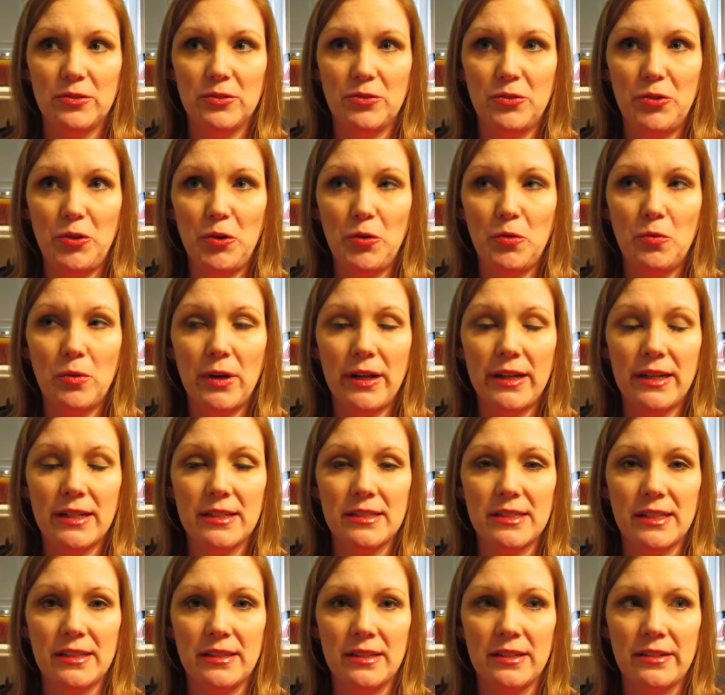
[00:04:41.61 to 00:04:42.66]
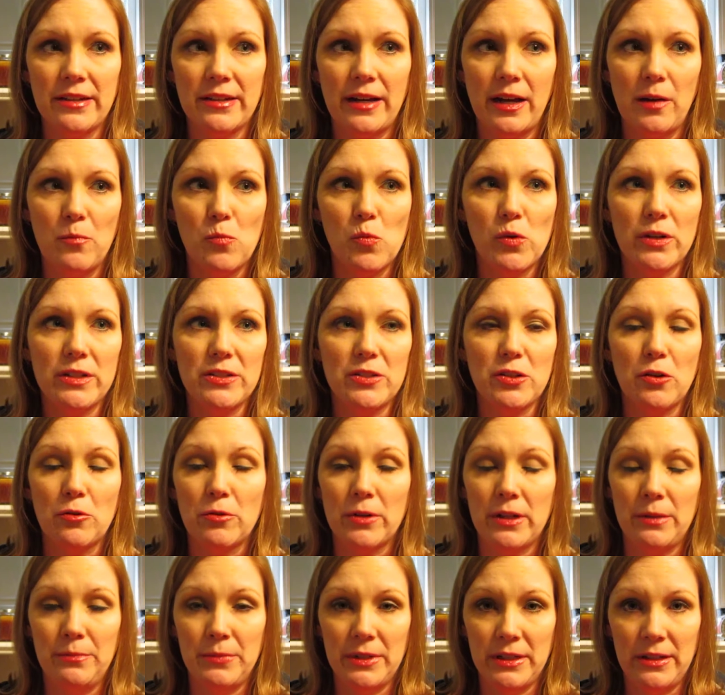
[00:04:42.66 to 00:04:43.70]
2 weddings at the time. One's
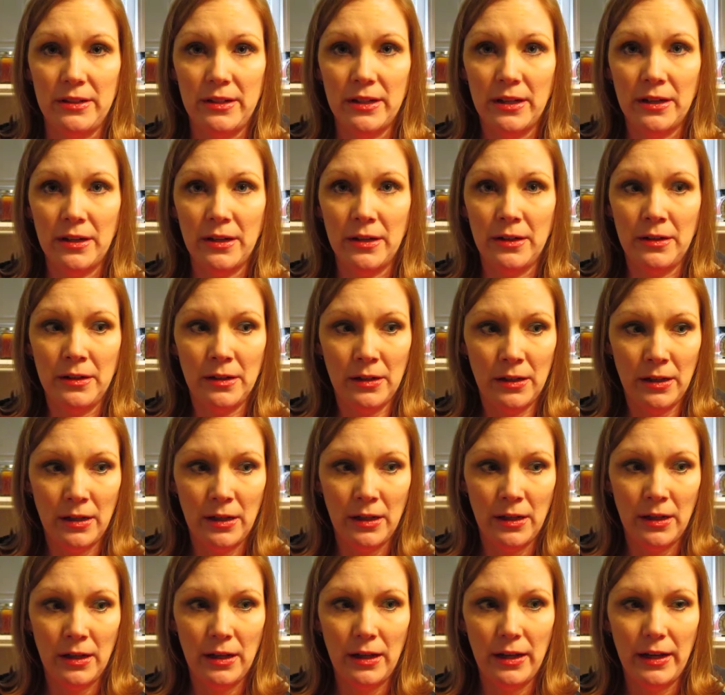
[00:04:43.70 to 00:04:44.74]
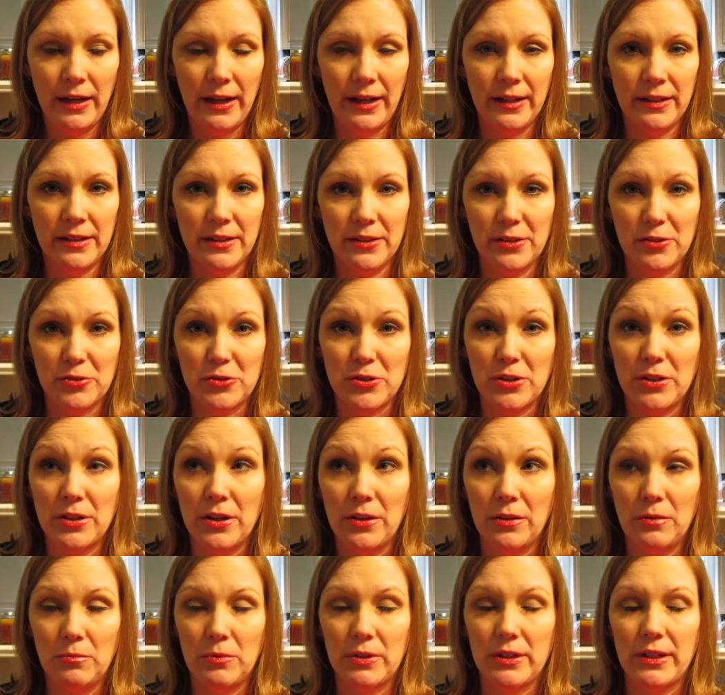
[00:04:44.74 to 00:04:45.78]
already been done, and there's
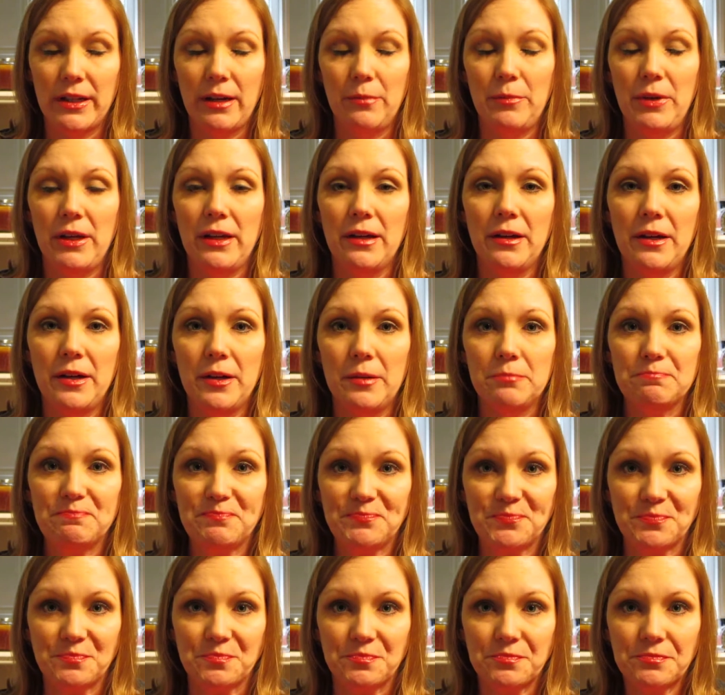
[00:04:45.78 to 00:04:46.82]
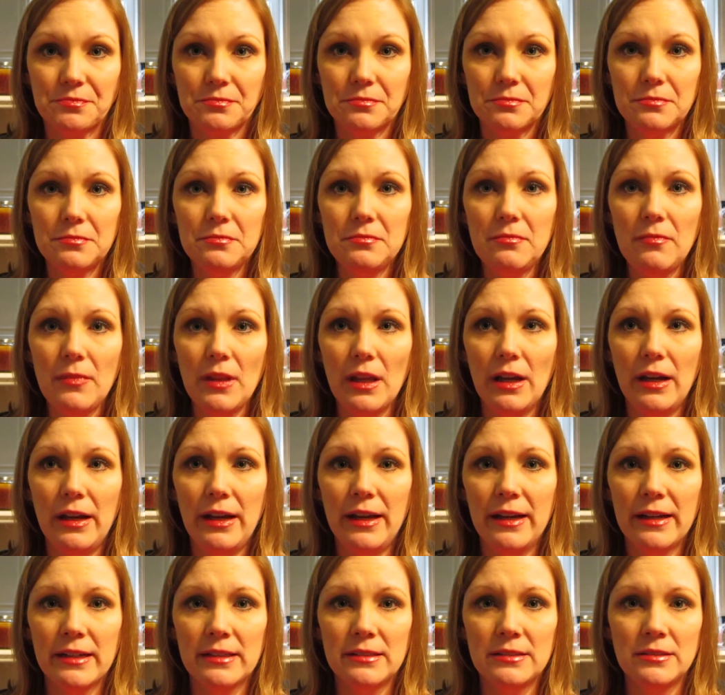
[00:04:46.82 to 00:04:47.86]
another one coming up.
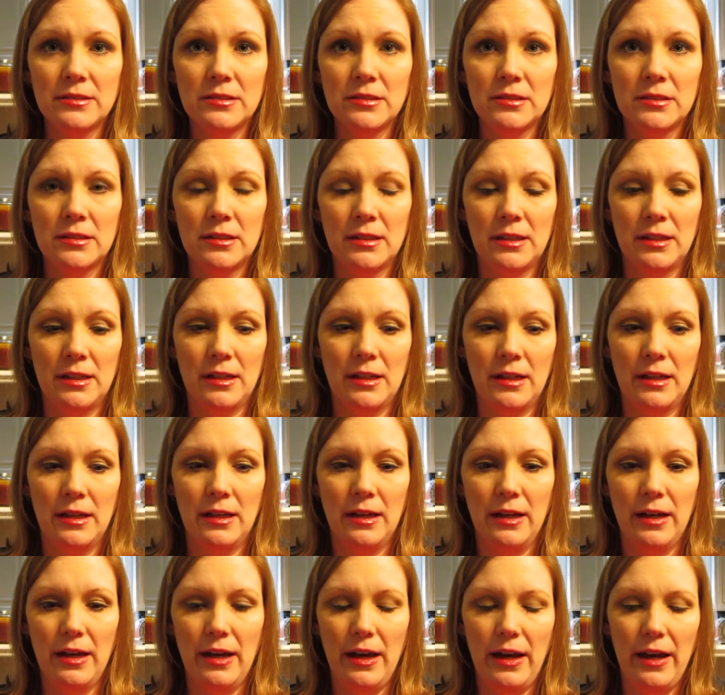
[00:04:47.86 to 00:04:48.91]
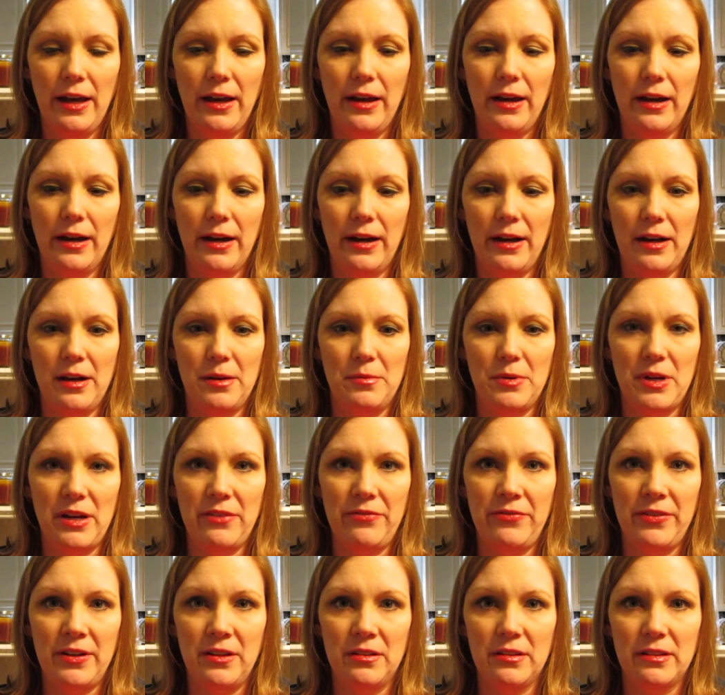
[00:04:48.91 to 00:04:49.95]
And I
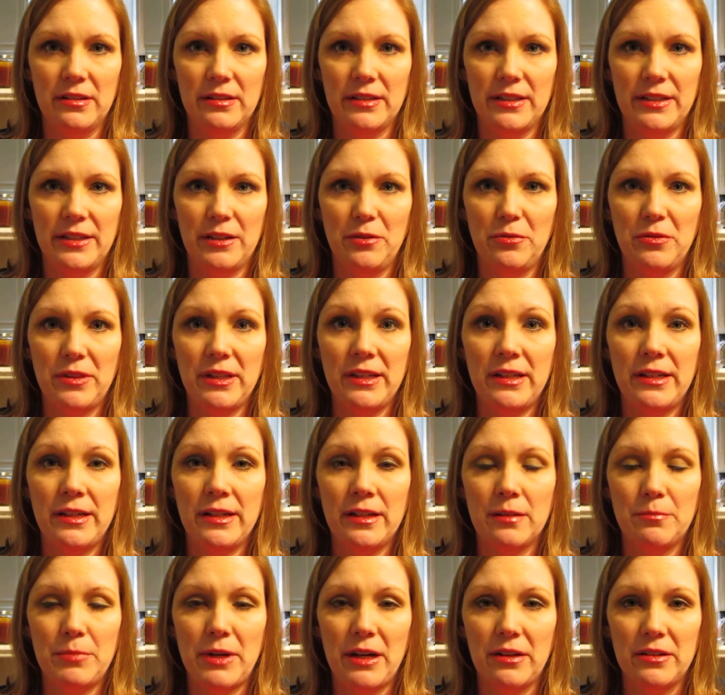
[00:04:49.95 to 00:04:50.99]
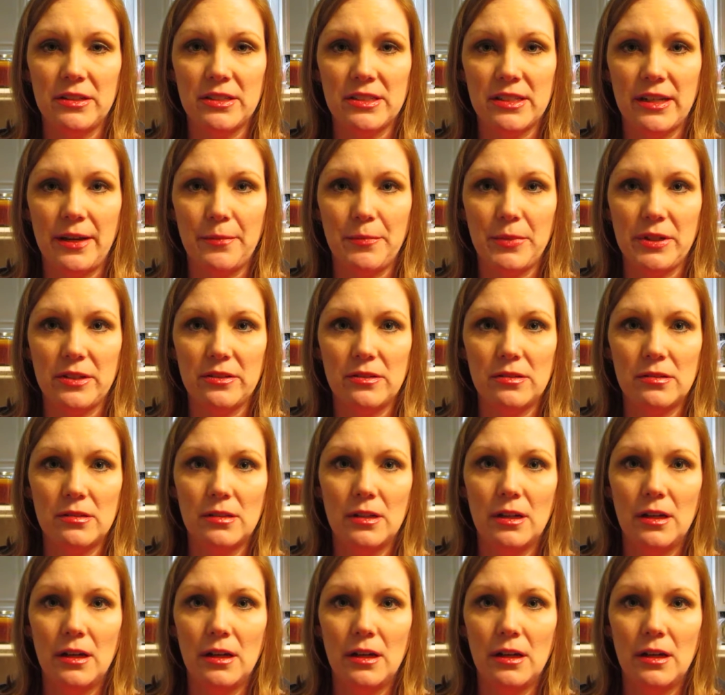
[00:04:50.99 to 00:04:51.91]
felt, thinking about assignments